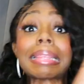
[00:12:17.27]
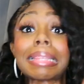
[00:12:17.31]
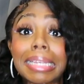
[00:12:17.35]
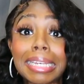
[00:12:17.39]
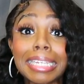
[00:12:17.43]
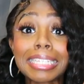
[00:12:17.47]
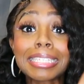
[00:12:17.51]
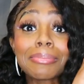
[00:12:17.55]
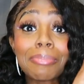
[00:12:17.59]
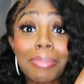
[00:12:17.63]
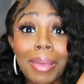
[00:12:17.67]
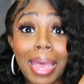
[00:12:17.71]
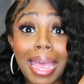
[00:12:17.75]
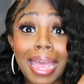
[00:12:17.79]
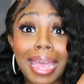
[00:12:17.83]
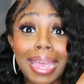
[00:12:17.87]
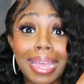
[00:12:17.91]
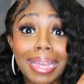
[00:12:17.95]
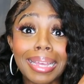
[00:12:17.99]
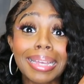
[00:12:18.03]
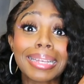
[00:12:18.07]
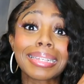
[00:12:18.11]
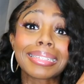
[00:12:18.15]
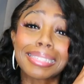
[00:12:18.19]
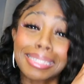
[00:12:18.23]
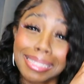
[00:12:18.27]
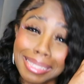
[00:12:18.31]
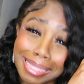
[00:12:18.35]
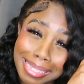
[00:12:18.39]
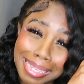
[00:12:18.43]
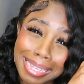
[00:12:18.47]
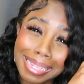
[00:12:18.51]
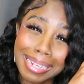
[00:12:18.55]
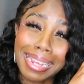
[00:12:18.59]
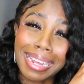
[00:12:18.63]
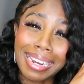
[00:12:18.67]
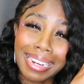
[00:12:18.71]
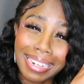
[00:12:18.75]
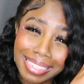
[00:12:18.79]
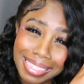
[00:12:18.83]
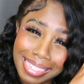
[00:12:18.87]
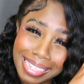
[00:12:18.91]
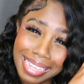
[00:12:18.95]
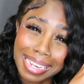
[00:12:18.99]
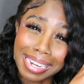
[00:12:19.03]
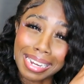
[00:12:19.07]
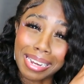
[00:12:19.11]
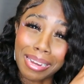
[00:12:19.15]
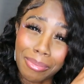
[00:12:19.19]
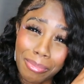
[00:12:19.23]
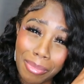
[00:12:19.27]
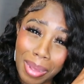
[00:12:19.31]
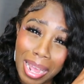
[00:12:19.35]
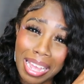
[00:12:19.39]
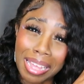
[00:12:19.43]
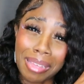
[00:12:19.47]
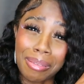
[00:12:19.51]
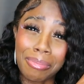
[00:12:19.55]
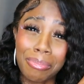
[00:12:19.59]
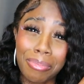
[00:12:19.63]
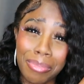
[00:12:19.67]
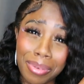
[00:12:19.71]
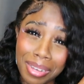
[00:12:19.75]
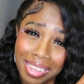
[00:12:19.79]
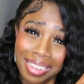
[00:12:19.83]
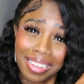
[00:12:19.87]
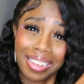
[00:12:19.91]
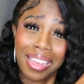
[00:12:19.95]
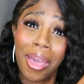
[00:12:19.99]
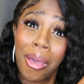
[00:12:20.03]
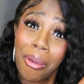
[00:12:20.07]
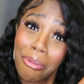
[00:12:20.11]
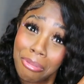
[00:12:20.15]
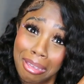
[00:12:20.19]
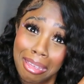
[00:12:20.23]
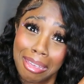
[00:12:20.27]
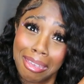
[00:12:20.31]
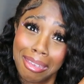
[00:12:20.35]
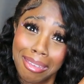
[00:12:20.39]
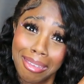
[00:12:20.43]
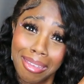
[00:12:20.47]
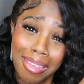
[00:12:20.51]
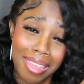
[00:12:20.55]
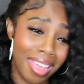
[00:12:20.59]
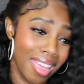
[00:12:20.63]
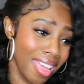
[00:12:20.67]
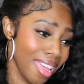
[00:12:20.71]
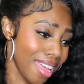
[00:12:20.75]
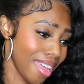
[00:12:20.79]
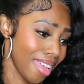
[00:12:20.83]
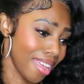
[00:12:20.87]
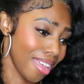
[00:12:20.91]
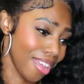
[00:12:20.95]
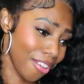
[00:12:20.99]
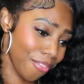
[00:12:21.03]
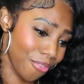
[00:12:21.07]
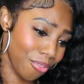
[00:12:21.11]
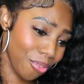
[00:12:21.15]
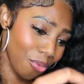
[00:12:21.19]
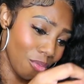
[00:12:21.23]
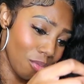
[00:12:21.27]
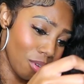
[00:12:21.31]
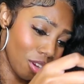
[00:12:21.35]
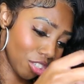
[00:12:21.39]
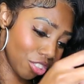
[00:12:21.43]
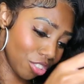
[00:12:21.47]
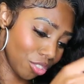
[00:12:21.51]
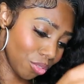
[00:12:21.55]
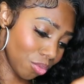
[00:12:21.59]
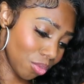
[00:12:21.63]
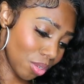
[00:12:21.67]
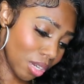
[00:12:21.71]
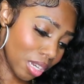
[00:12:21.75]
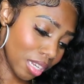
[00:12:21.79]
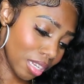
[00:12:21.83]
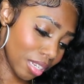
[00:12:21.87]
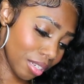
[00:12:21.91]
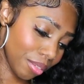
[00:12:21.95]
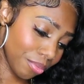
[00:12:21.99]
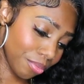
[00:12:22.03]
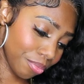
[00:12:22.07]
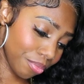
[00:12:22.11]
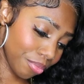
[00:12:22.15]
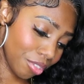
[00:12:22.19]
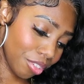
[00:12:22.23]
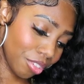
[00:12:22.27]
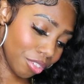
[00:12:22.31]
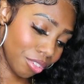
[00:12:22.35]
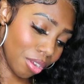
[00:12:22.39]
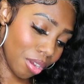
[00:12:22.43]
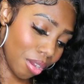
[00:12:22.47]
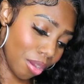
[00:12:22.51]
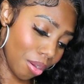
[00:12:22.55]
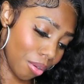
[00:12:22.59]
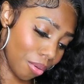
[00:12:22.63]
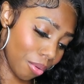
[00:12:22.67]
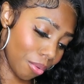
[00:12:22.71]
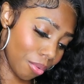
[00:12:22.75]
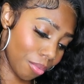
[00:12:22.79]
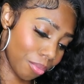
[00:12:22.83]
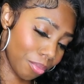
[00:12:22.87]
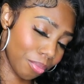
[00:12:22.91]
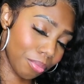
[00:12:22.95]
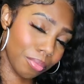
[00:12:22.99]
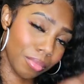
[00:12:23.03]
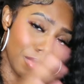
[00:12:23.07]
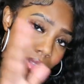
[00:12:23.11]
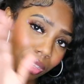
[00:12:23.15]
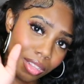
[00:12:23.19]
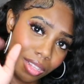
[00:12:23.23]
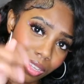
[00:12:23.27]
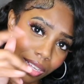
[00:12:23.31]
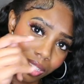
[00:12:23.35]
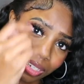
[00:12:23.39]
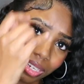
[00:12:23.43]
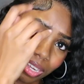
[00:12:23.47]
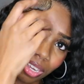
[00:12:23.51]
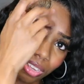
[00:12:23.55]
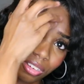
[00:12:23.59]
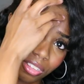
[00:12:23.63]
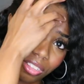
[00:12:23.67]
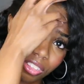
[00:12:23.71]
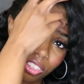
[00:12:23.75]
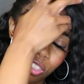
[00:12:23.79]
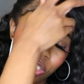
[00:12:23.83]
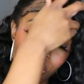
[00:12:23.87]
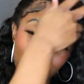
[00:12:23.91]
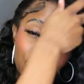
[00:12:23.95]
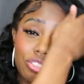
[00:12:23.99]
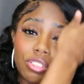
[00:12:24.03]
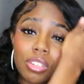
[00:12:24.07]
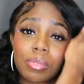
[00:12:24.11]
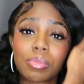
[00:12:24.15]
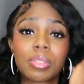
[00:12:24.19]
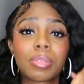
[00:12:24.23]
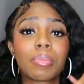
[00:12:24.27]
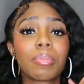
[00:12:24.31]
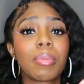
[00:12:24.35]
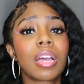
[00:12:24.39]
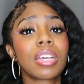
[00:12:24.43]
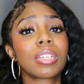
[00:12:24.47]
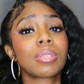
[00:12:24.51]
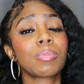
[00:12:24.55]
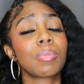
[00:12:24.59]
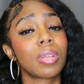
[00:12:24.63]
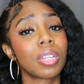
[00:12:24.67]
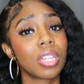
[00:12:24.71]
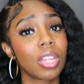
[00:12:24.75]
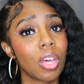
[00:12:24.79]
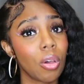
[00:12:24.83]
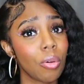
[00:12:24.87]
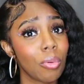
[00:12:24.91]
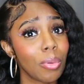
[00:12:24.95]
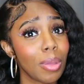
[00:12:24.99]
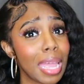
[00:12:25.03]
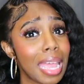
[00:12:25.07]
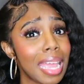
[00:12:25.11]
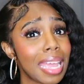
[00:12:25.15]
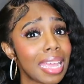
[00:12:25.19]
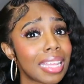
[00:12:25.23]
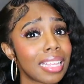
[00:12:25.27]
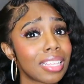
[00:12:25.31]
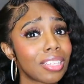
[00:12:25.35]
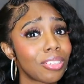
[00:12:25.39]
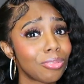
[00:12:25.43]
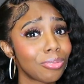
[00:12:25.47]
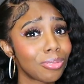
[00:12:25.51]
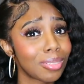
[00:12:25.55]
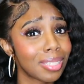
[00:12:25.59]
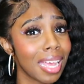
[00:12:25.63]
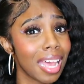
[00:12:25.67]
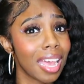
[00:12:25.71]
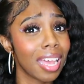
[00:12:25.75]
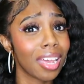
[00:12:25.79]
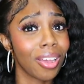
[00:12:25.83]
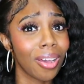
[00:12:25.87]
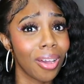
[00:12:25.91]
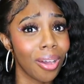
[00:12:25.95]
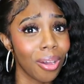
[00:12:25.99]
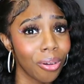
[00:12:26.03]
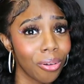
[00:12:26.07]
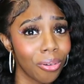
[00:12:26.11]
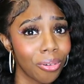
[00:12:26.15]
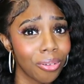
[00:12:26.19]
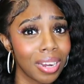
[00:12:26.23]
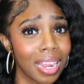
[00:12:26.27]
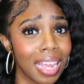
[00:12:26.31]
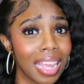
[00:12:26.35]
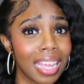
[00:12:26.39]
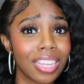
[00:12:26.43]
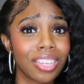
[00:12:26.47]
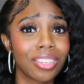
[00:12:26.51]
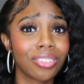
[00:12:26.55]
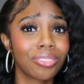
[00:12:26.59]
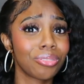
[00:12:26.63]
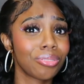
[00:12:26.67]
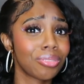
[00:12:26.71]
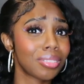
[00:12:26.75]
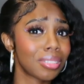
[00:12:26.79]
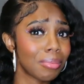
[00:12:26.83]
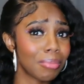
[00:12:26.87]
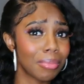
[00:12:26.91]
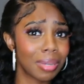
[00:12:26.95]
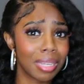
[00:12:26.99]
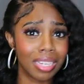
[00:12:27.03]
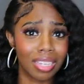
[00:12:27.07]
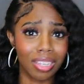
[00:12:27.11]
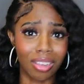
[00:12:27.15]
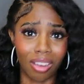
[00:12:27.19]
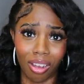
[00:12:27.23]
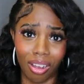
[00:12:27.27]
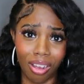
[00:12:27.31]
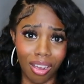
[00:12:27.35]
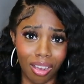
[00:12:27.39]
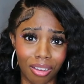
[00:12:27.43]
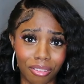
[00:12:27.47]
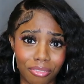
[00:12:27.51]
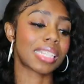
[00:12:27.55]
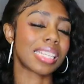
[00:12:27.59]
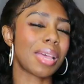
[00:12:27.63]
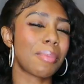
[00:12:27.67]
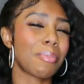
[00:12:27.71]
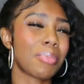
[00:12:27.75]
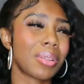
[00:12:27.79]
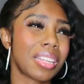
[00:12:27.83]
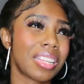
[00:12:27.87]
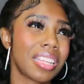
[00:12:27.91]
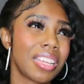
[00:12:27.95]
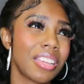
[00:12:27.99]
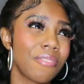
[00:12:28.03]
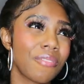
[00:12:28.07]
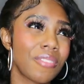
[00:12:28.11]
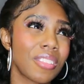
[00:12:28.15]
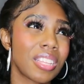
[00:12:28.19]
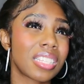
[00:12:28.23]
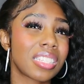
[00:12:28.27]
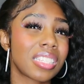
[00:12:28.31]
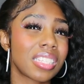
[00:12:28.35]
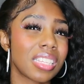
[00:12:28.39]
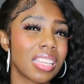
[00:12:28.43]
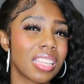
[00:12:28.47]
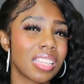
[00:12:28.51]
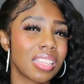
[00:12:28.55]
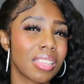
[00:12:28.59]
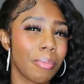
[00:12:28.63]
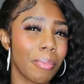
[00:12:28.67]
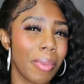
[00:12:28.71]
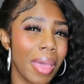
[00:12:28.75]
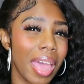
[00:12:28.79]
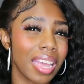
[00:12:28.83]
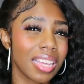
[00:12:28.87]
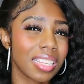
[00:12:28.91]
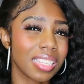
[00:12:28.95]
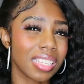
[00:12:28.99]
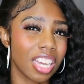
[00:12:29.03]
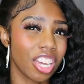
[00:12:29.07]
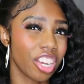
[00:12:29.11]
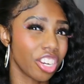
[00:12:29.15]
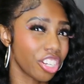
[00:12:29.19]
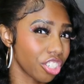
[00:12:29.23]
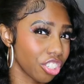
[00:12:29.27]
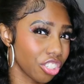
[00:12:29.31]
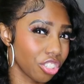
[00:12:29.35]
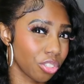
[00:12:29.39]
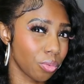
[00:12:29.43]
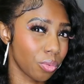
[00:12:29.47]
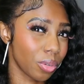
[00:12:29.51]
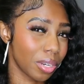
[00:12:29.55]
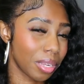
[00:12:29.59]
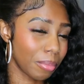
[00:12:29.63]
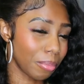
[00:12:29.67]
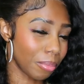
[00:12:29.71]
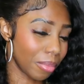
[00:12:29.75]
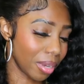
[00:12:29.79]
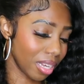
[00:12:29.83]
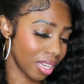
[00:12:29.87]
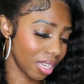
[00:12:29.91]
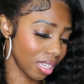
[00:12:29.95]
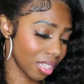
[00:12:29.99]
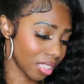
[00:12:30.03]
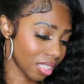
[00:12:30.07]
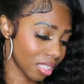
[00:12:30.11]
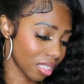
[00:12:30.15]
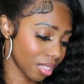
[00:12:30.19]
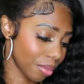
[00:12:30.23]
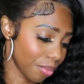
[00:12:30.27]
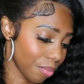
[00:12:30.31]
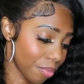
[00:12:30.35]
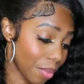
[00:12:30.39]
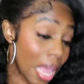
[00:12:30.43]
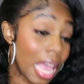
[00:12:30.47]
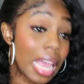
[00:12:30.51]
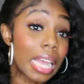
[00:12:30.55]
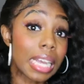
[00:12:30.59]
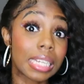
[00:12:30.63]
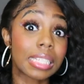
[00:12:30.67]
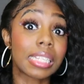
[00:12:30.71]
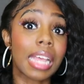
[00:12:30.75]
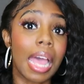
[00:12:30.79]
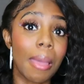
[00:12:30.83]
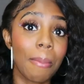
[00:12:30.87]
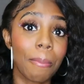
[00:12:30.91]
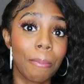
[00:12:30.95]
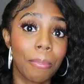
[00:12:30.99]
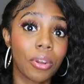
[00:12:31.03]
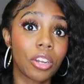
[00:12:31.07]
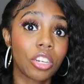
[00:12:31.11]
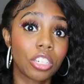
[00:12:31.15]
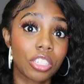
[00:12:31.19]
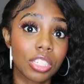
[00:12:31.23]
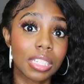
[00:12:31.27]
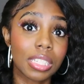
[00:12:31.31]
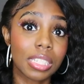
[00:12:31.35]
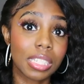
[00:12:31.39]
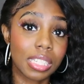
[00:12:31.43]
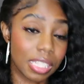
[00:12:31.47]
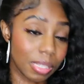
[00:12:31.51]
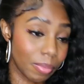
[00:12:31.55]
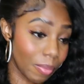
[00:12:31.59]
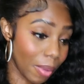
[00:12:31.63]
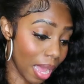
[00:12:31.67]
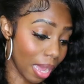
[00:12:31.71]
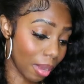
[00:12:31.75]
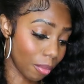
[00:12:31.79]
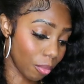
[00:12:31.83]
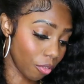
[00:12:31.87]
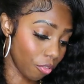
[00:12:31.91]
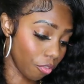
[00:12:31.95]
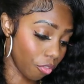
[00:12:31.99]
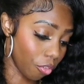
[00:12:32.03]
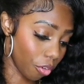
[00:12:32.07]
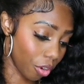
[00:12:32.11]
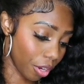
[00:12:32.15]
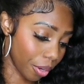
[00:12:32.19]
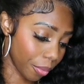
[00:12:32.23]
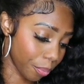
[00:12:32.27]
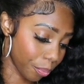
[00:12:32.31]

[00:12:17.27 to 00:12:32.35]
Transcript: This bag is a 10 out of 10 in my book. Okay? If you want you one, you know, look down in the description box below and use that code and get you some money off. And I believe that the bag is under 20 bucks because I purchased this bag before.